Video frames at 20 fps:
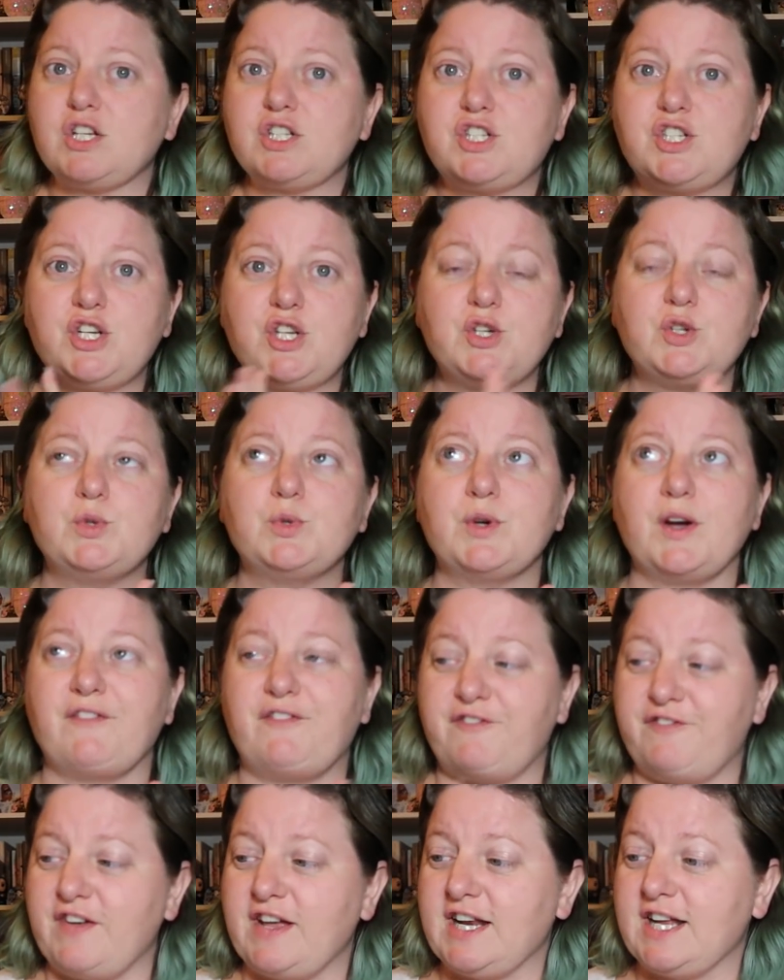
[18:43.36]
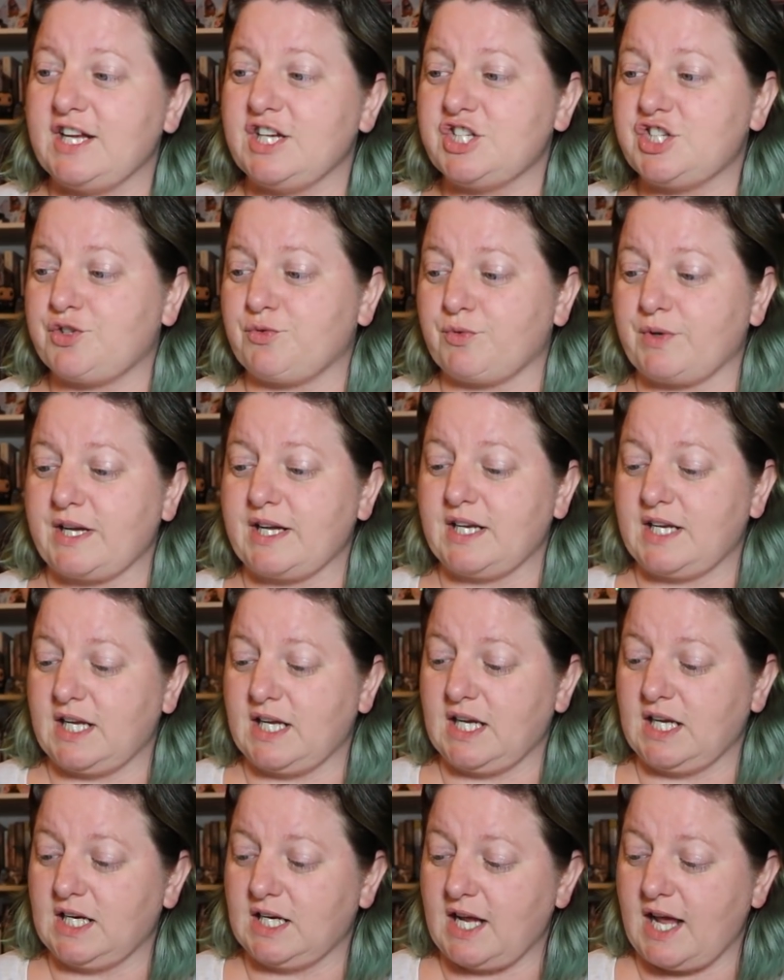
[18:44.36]
to finish
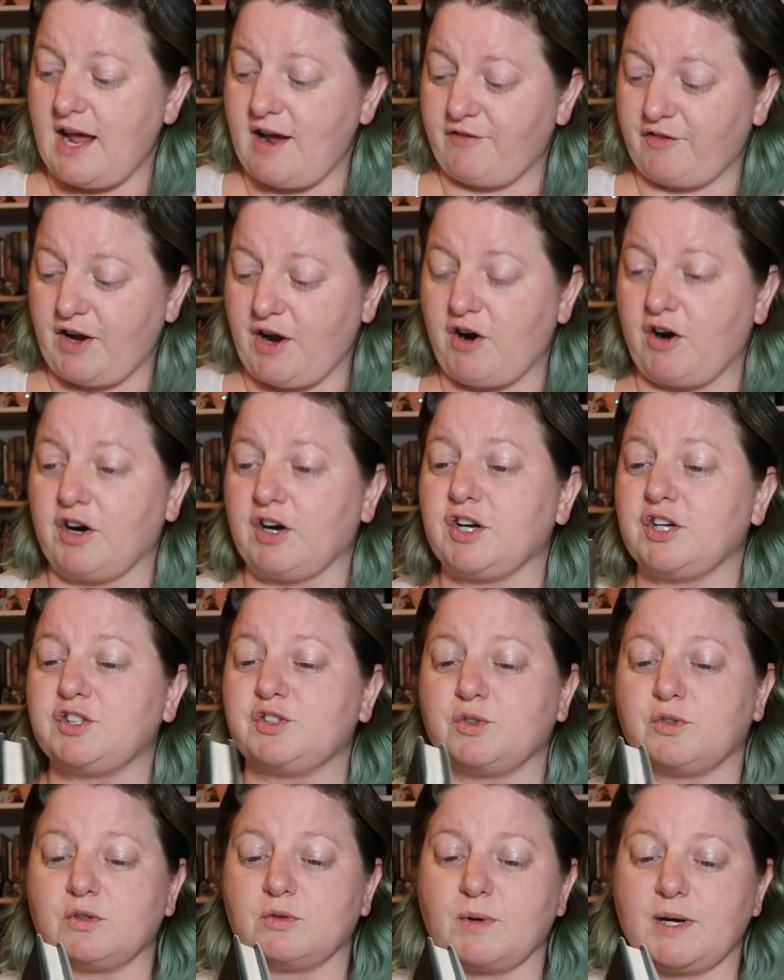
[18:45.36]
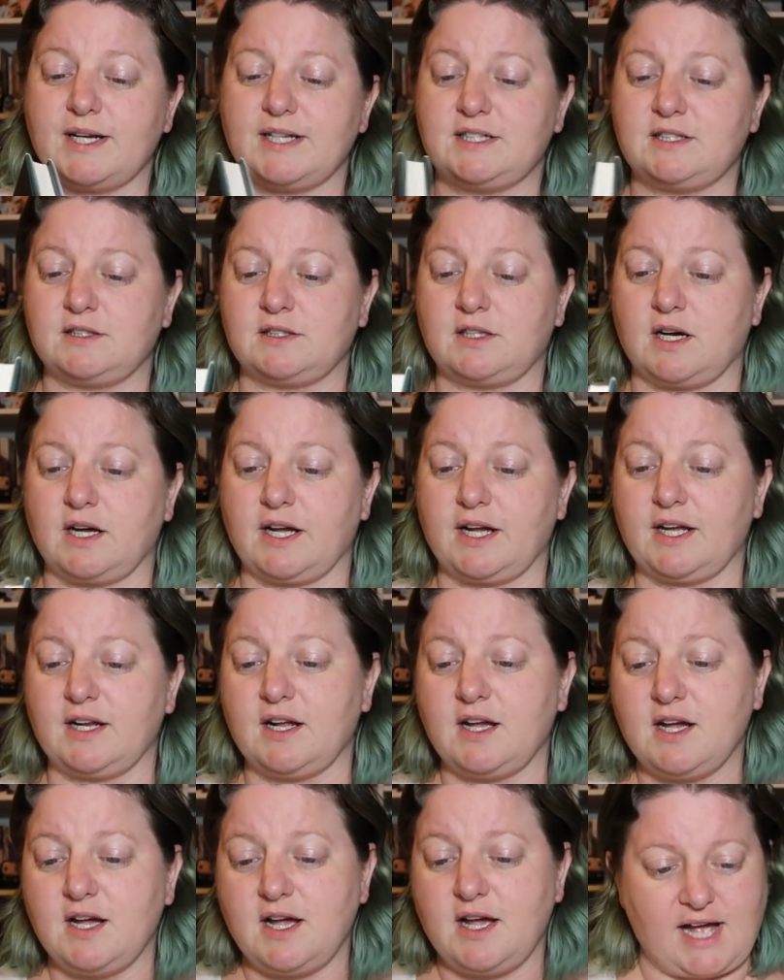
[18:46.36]
reading Every Heart a Doorway tonight.
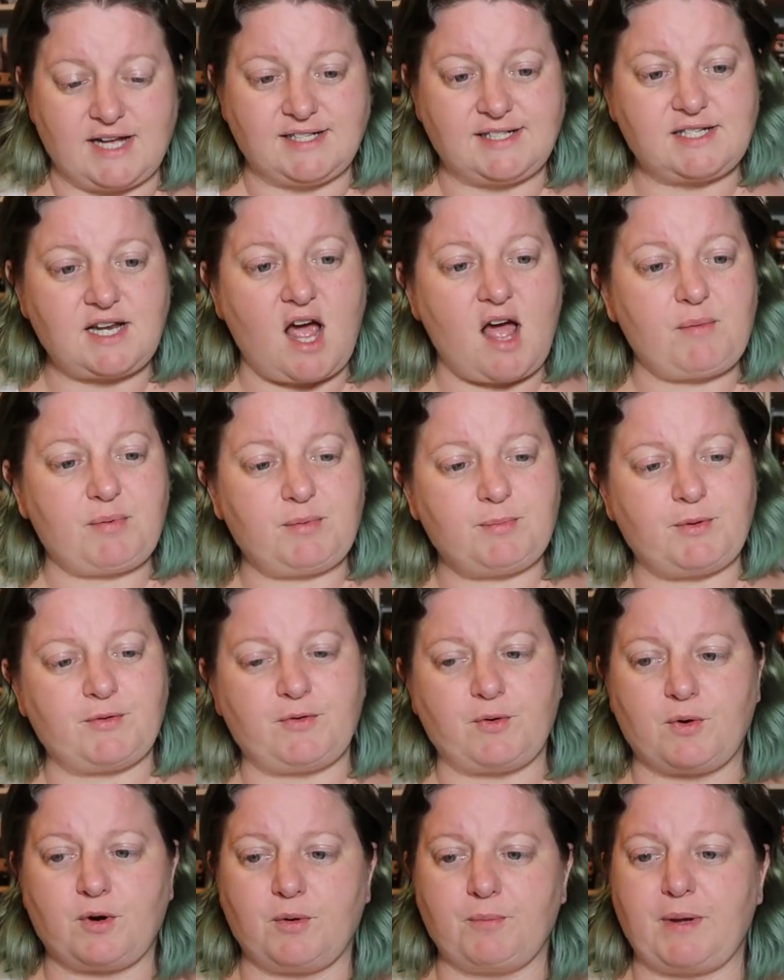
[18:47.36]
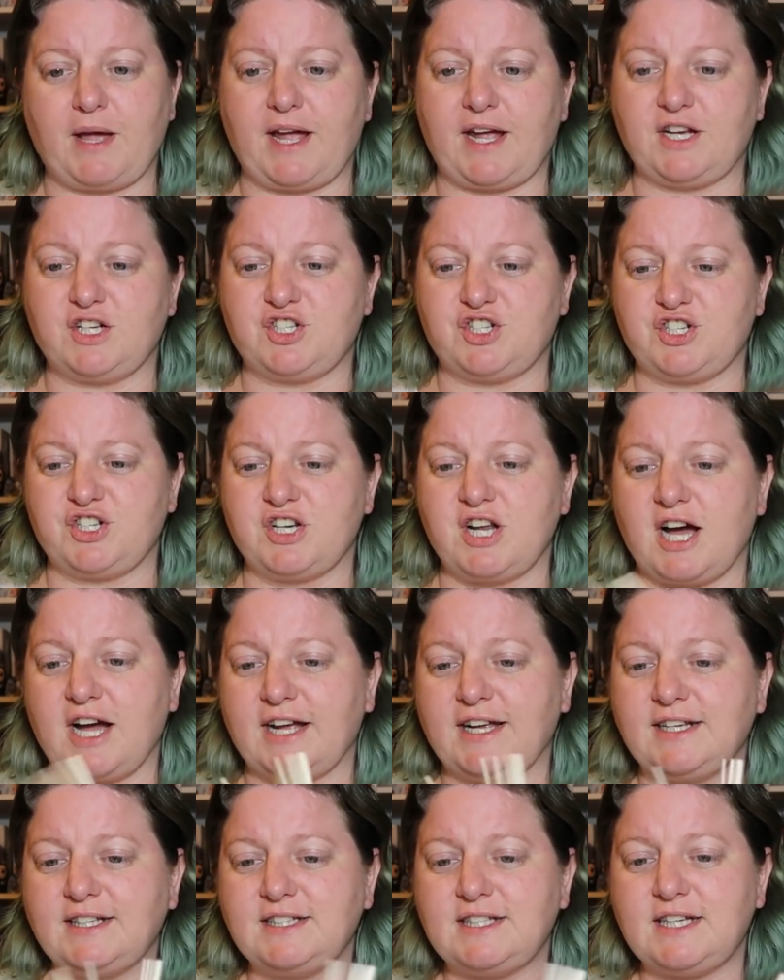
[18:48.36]
I stopped before on page
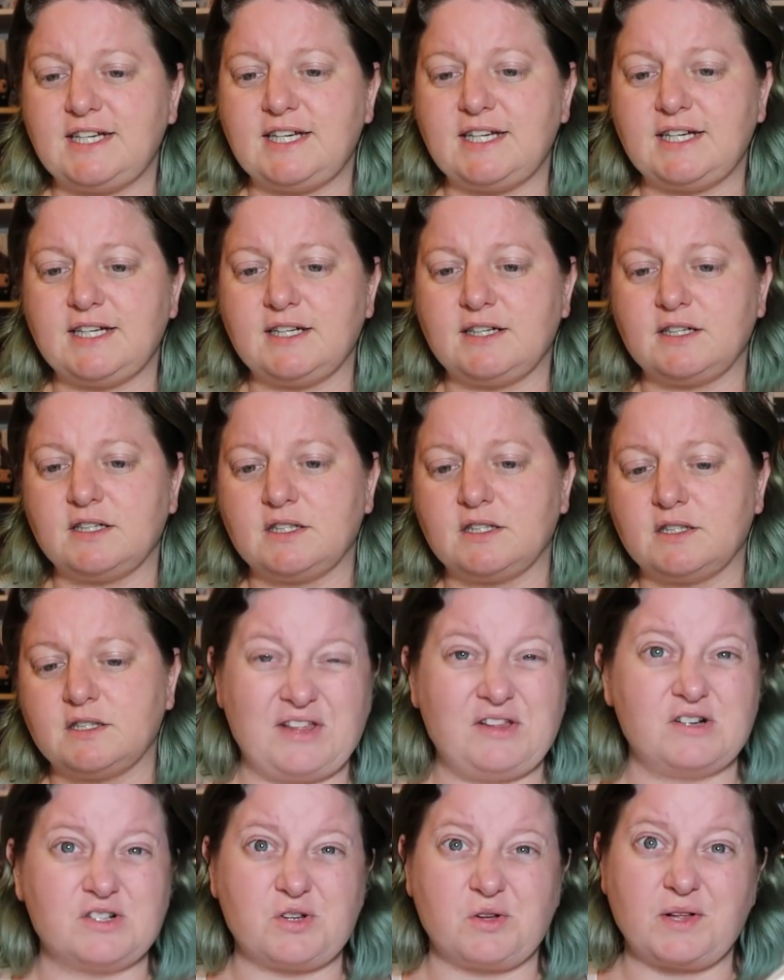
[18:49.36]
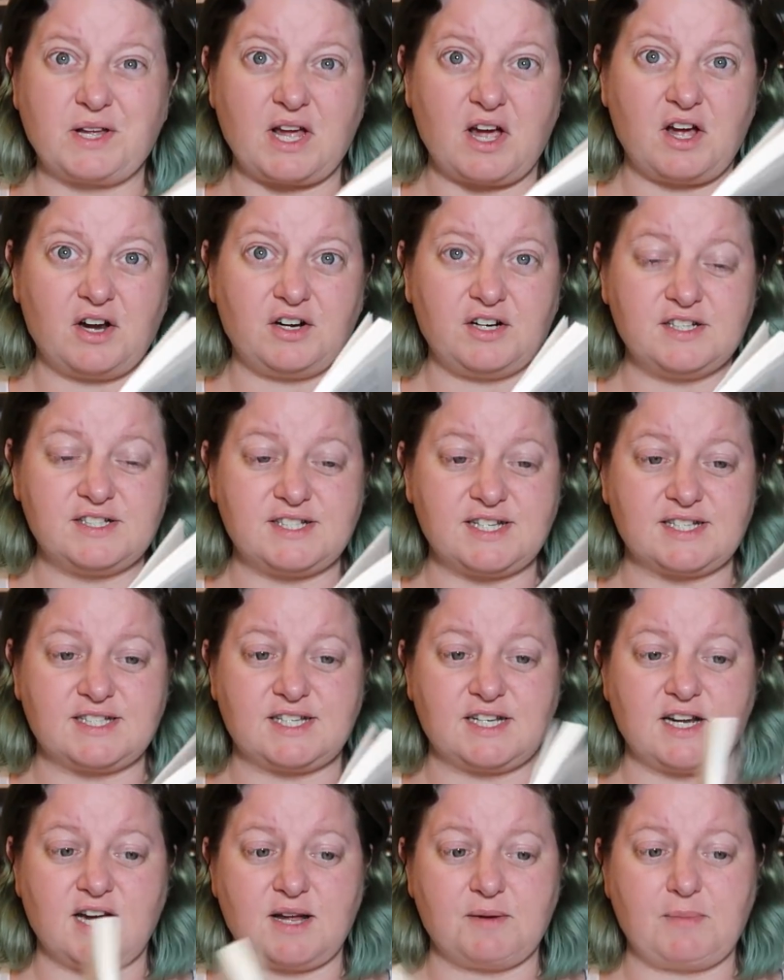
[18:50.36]
90 and there's only
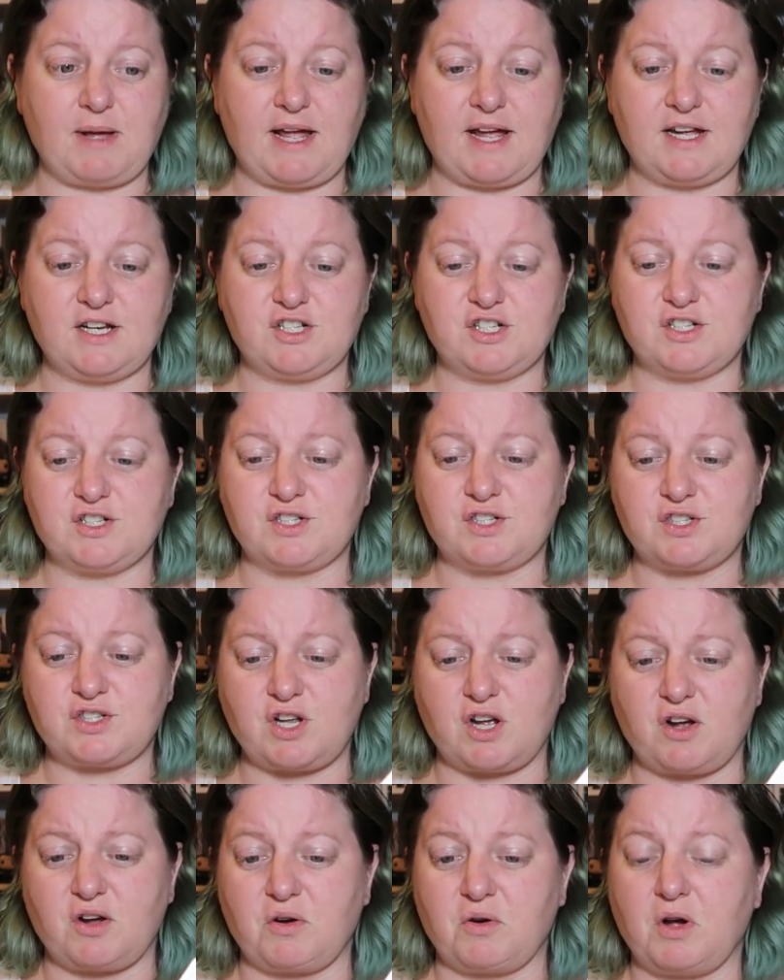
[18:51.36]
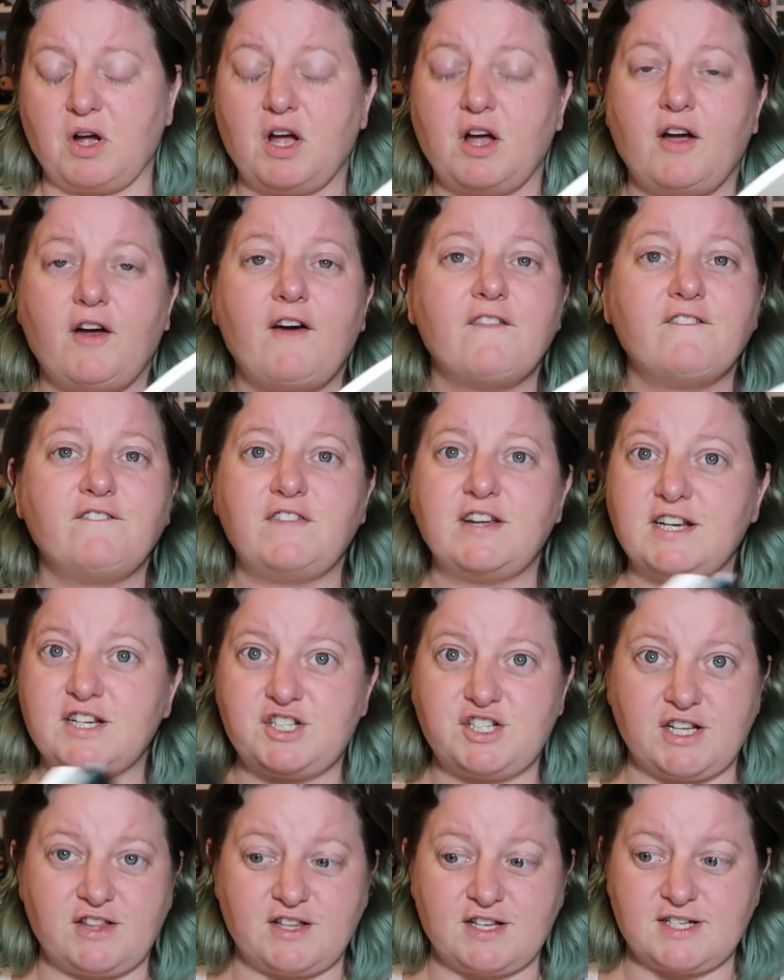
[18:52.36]
169 pages, so
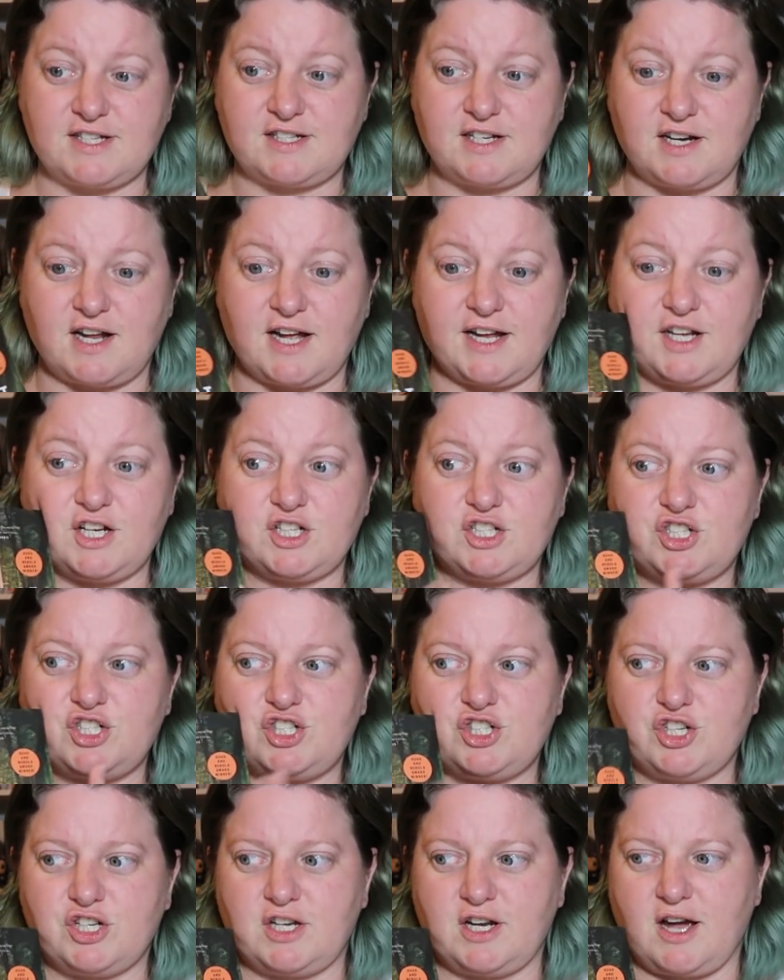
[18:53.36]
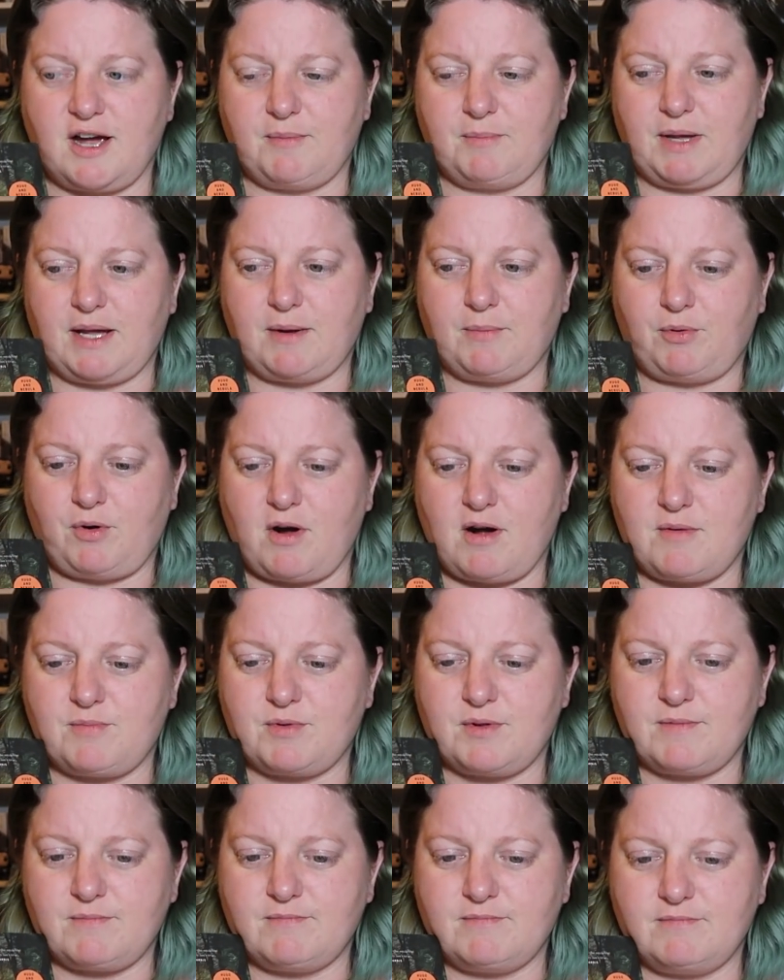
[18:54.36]
finishing this tonight should not be a
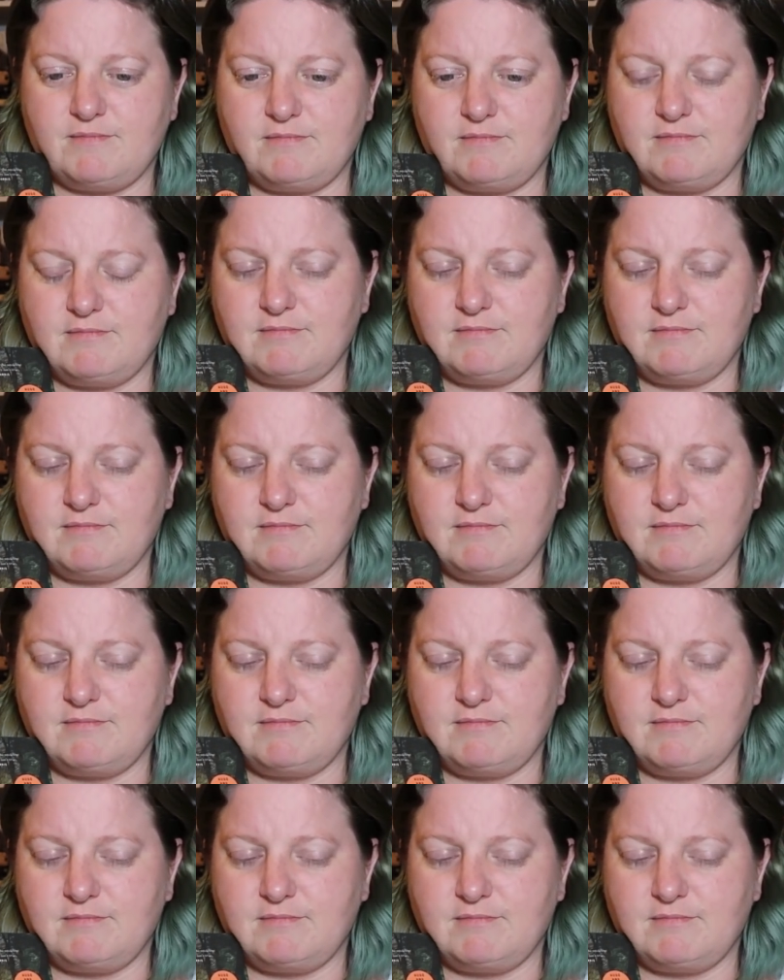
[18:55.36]
problem.